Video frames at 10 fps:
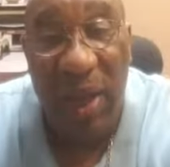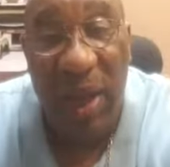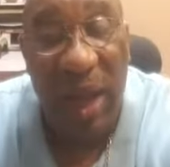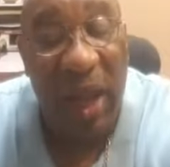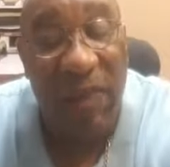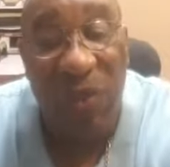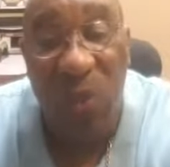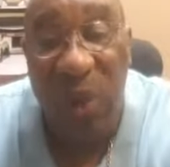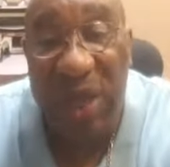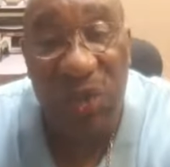Have your
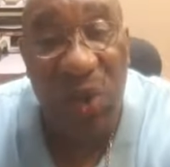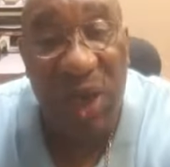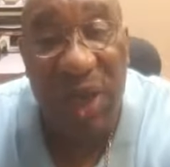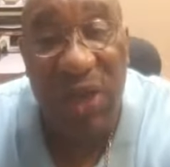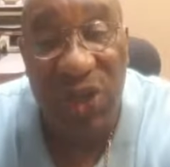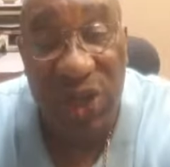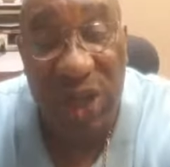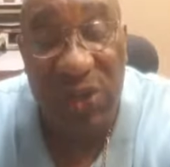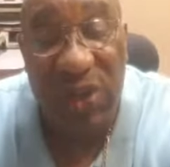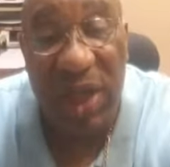way, Lord.
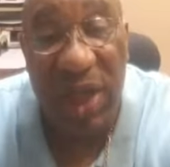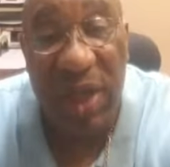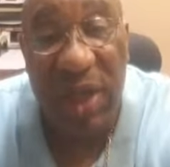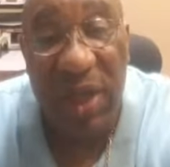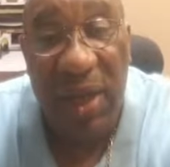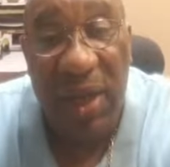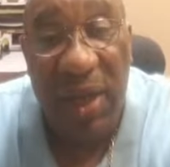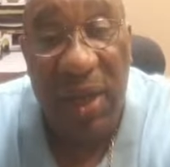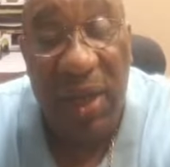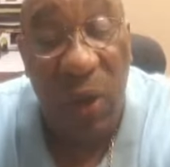Jesus' name.
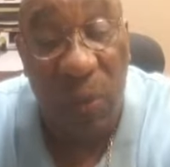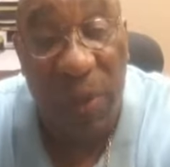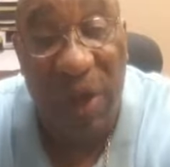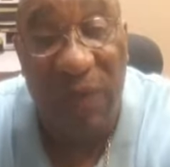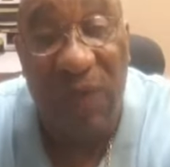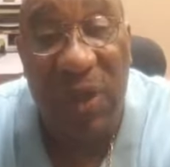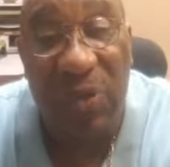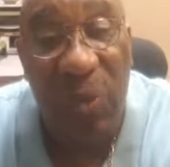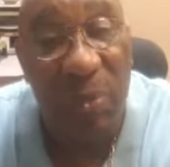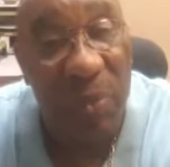Y'all pray for
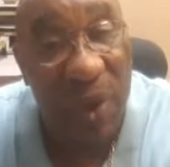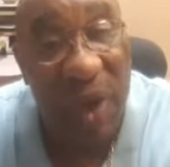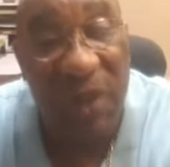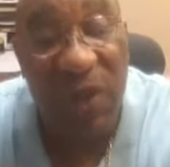us. We're praying for